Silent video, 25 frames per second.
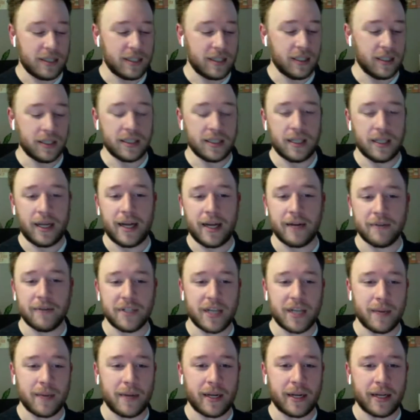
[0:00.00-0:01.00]
still a delight
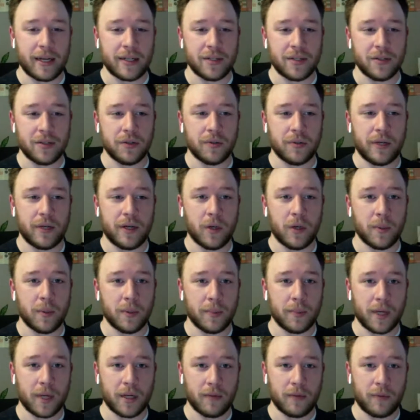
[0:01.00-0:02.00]
every time that I get to
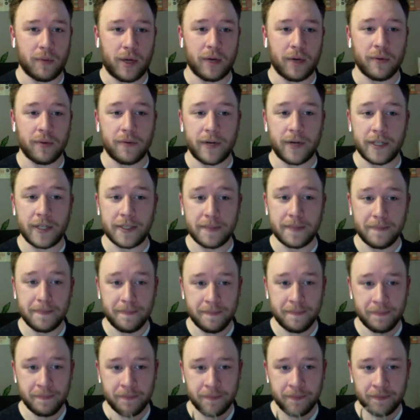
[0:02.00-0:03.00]
open a bottle of wine with friends.
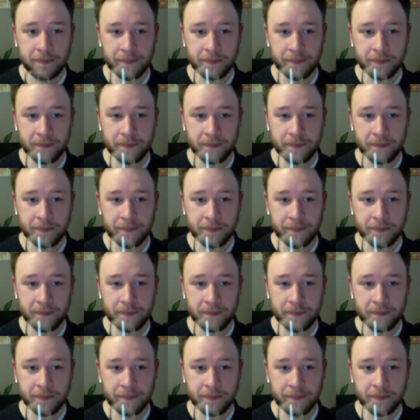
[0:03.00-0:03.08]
